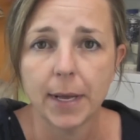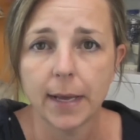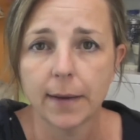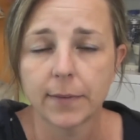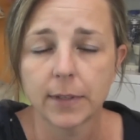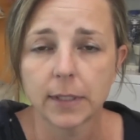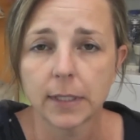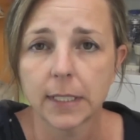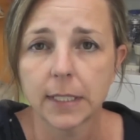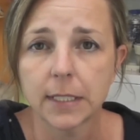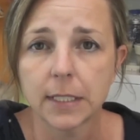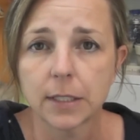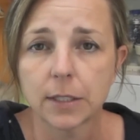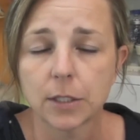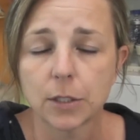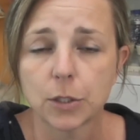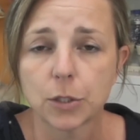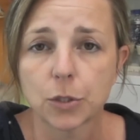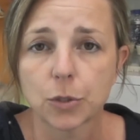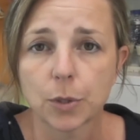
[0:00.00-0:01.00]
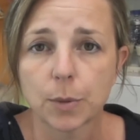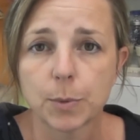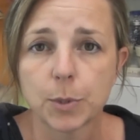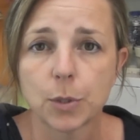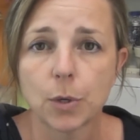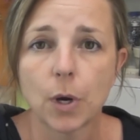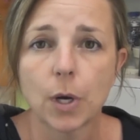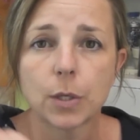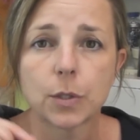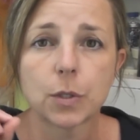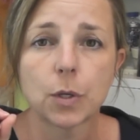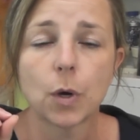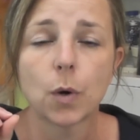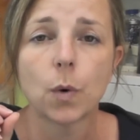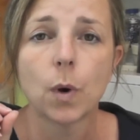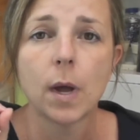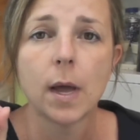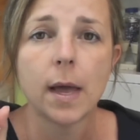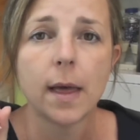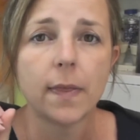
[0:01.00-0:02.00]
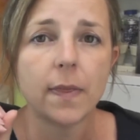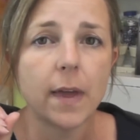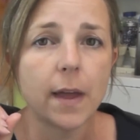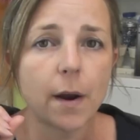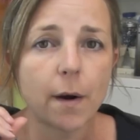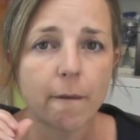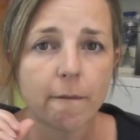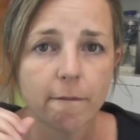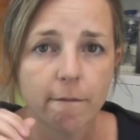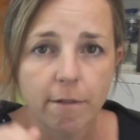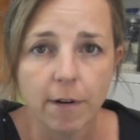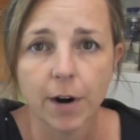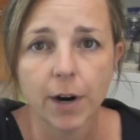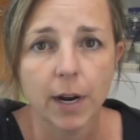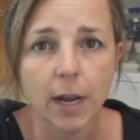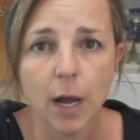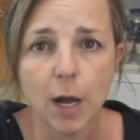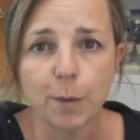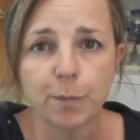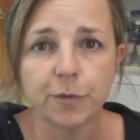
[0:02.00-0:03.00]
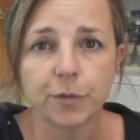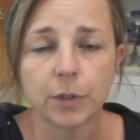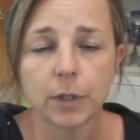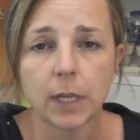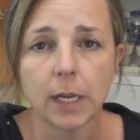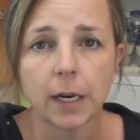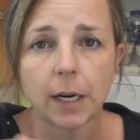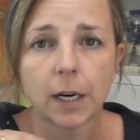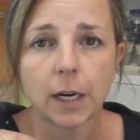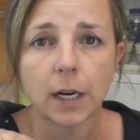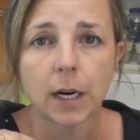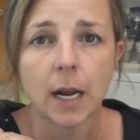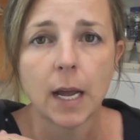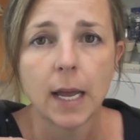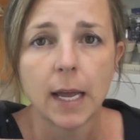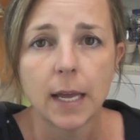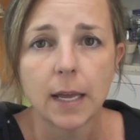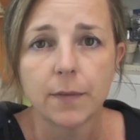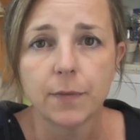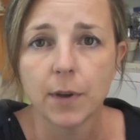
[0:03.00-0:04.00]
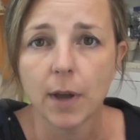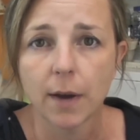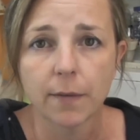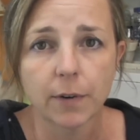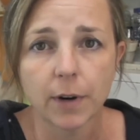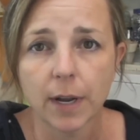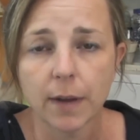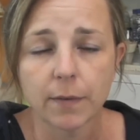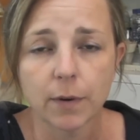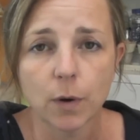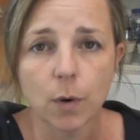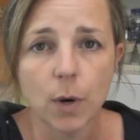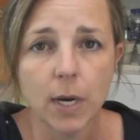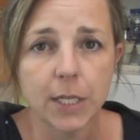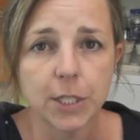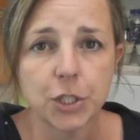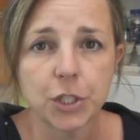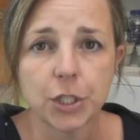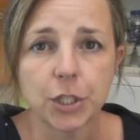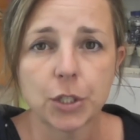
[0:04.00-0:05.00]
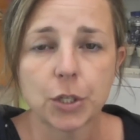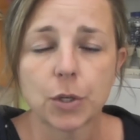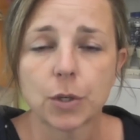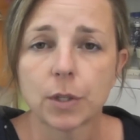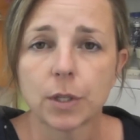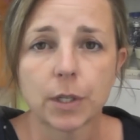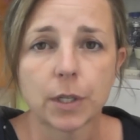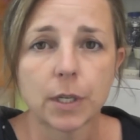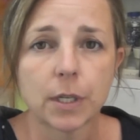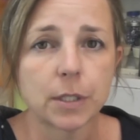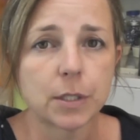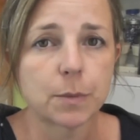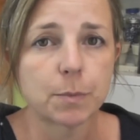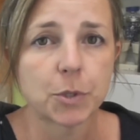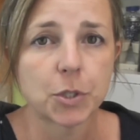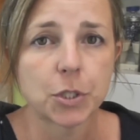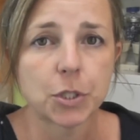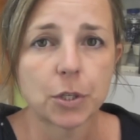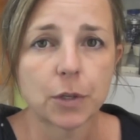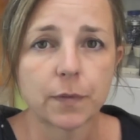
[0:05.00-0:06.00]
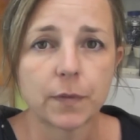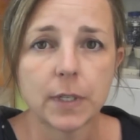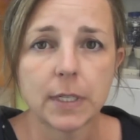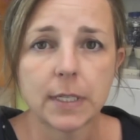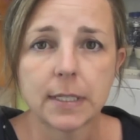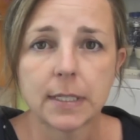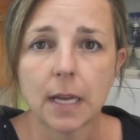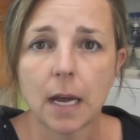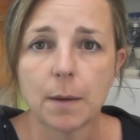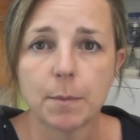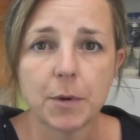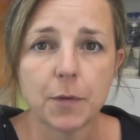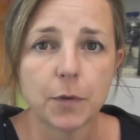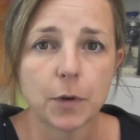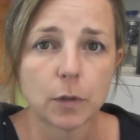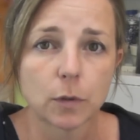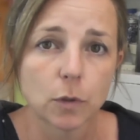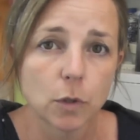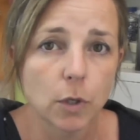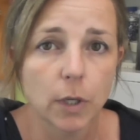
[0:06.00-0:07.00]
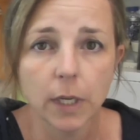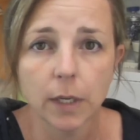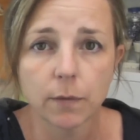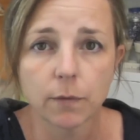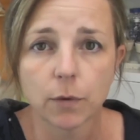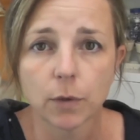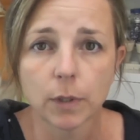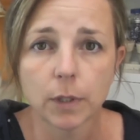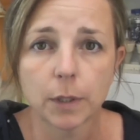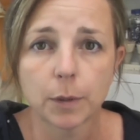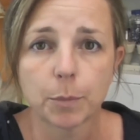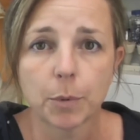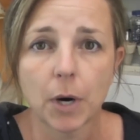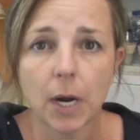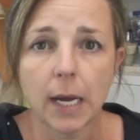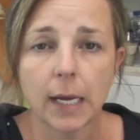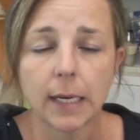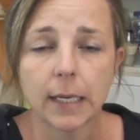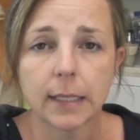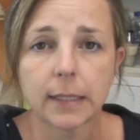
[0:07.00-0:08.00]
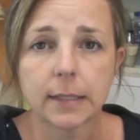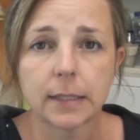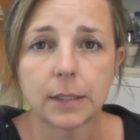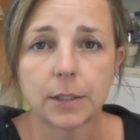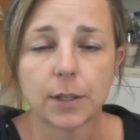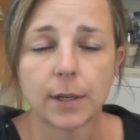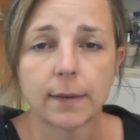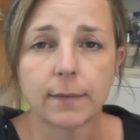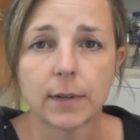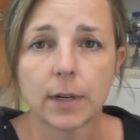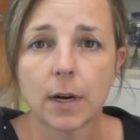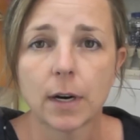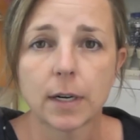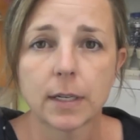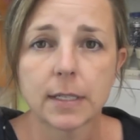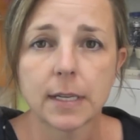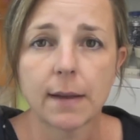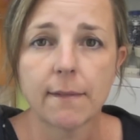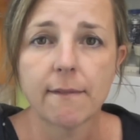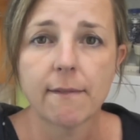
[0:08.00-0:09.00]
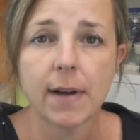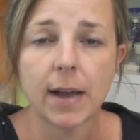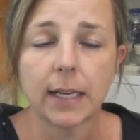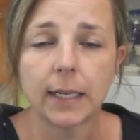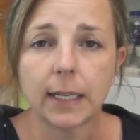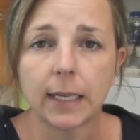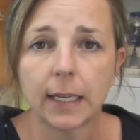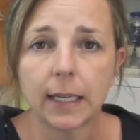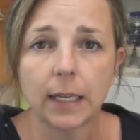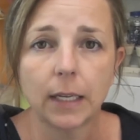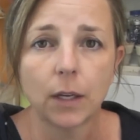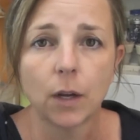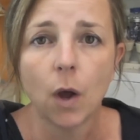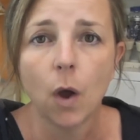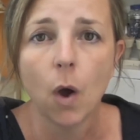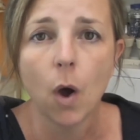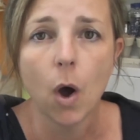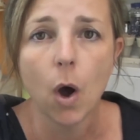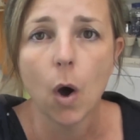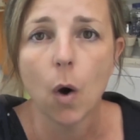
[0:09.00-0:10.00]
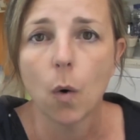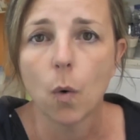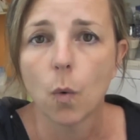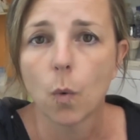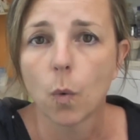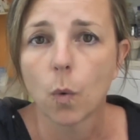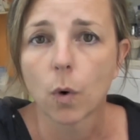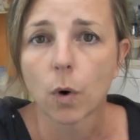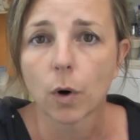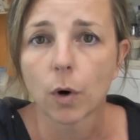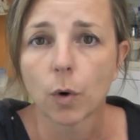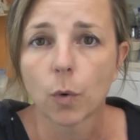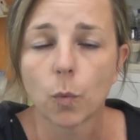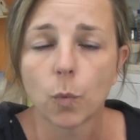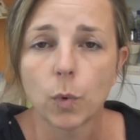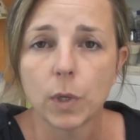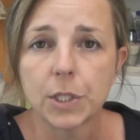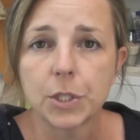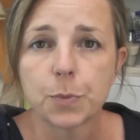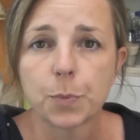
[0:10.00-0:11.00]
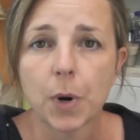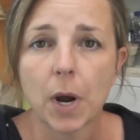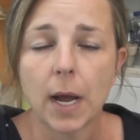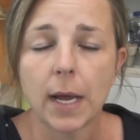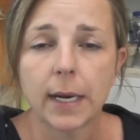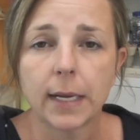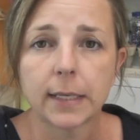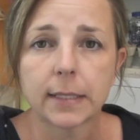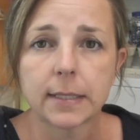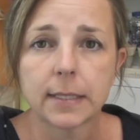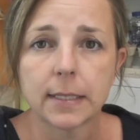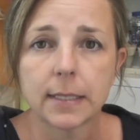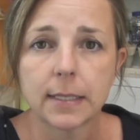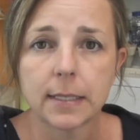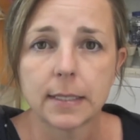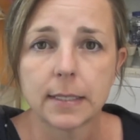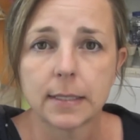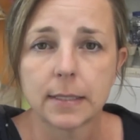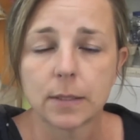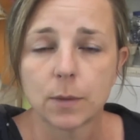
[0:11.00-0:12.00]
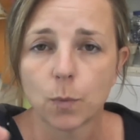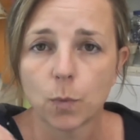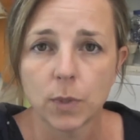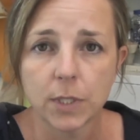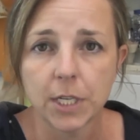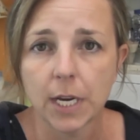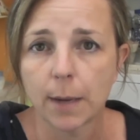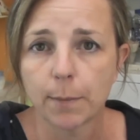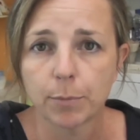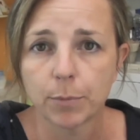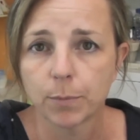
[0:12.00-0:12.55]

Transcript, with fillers: I'll have it linked in the description also. They are very helpful there. If you ever have a question, go to their customer service. If you're looking for their product and you're having a hard time finding it, or which product is which